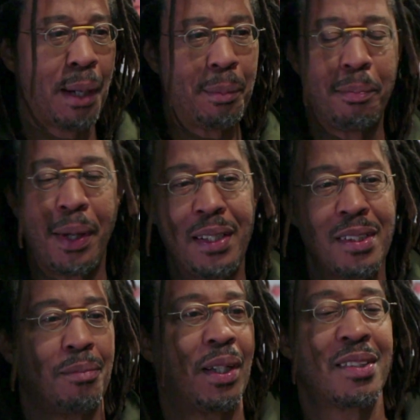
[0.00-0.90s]
I've been
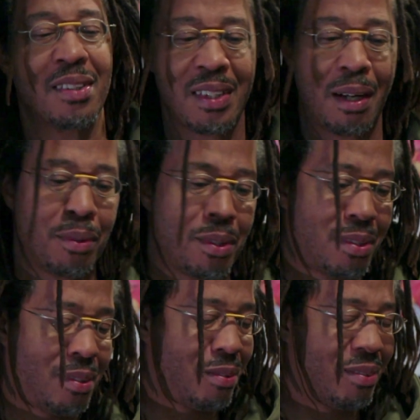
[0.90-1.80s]
painting, man, since I
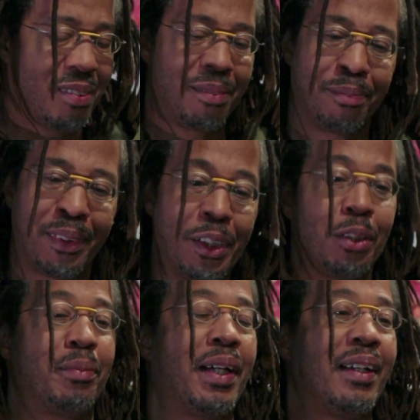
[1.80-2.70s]
was
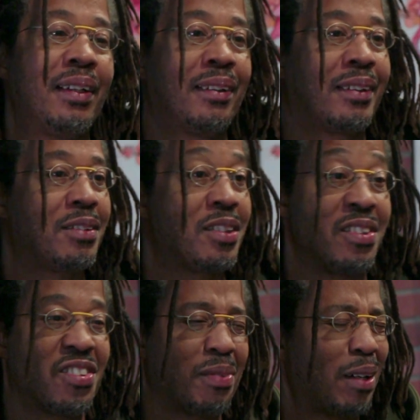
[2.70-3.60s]
little, man.
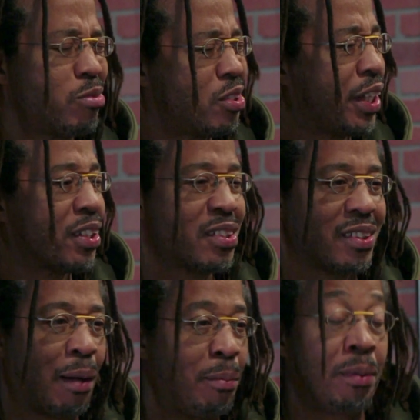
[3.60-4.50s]
Since about 6.
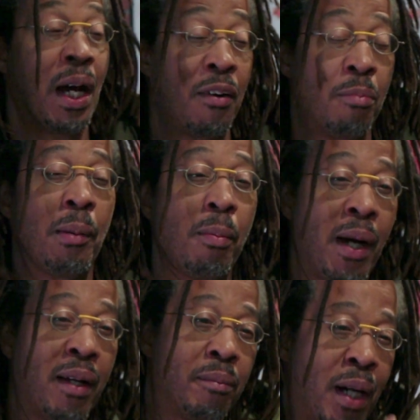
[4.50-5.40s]
I remember
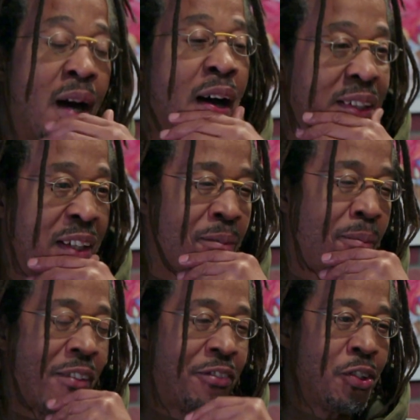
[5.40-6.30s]
my aunt giving
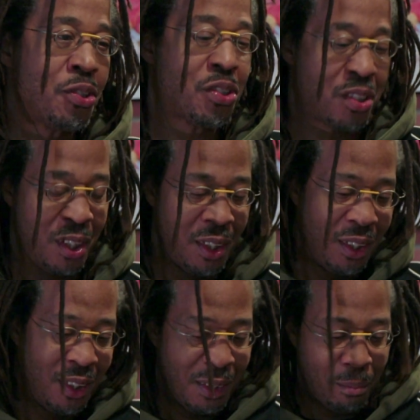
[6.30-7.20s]
me my first
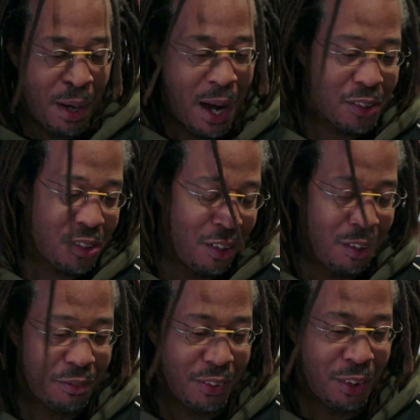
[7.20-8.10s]
box
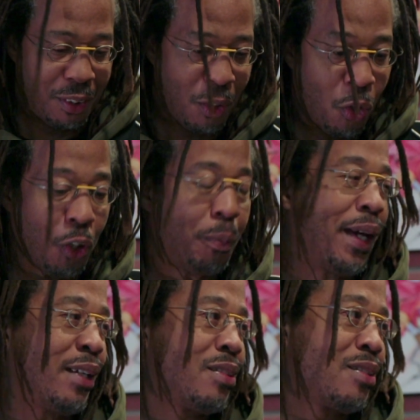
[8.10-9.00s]
of oil
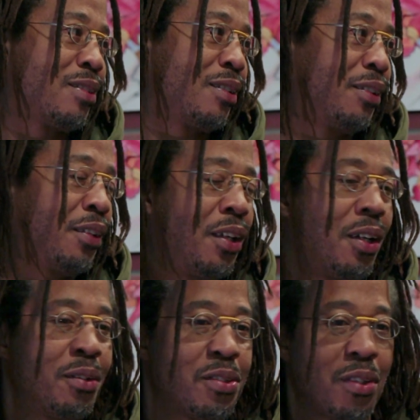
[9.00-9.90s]
paints,
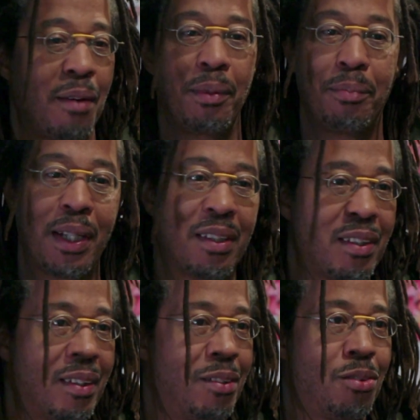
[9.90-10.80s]
so I've been
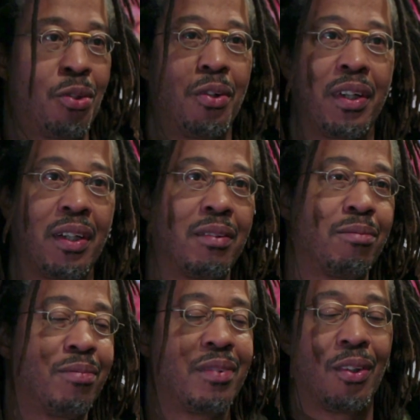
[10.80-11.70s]
painting and drawing and
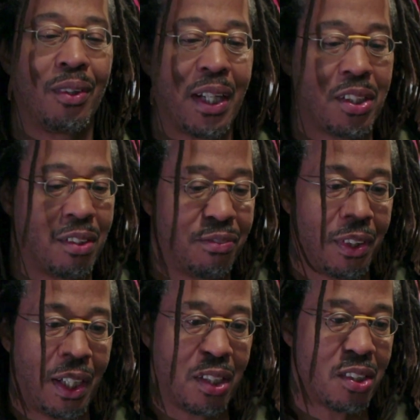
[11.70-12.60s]
all that shit
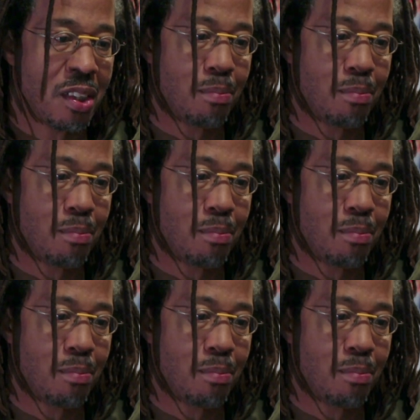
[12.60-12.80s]
for ages,